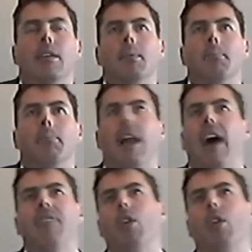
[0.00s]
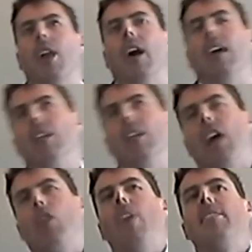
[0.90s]
But I've got, no, you know,
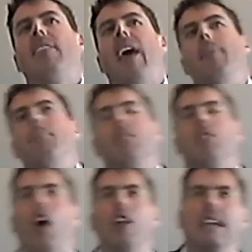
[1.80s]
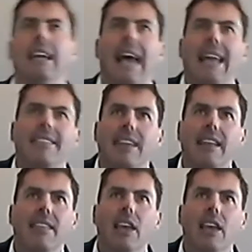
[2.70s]
I can't say I'm totally against
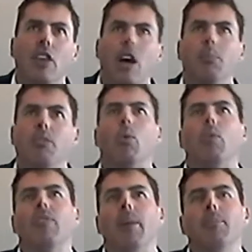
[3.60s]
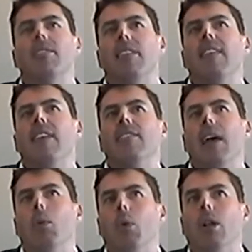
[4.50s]
anything in the open source. I'm just sitting there
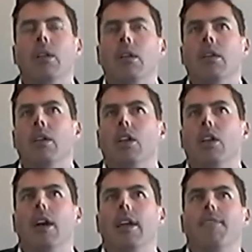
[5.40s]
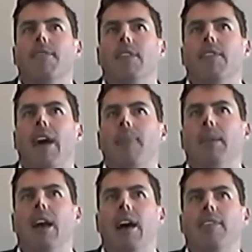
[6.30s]
saying, well, you know, if, if I'm a
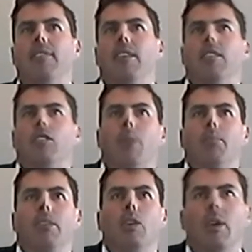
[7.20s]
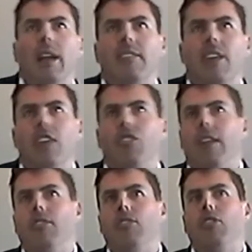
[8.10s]
guy sitting at the top of the organization,
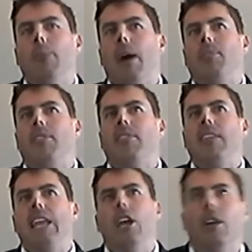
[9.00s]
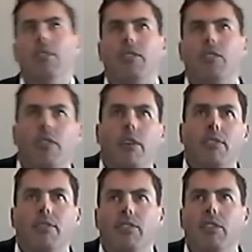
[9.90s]
let's assume I was the C E O of a
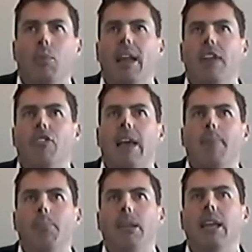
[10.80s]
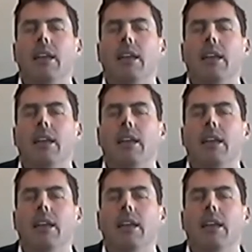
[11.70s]
F T S E one hundred company,